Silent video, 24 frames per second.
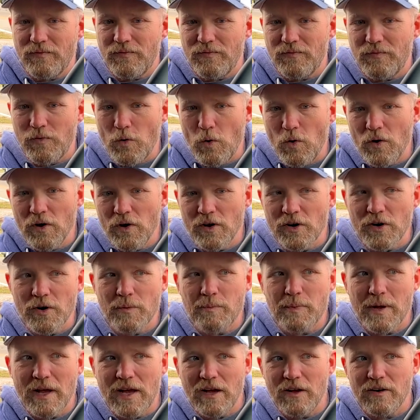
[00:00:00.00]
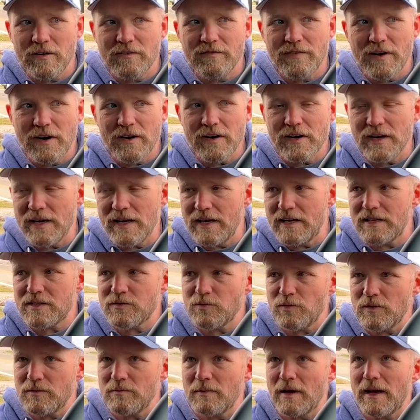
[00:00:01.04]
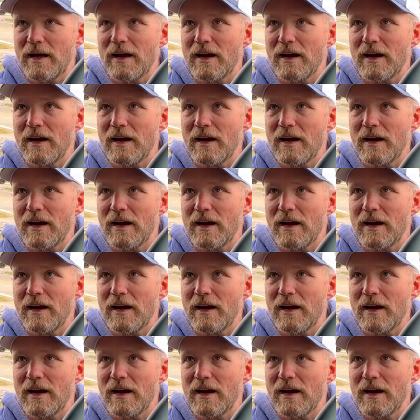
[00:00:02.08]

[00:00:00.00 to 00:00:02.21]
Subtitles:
400 pound variance with my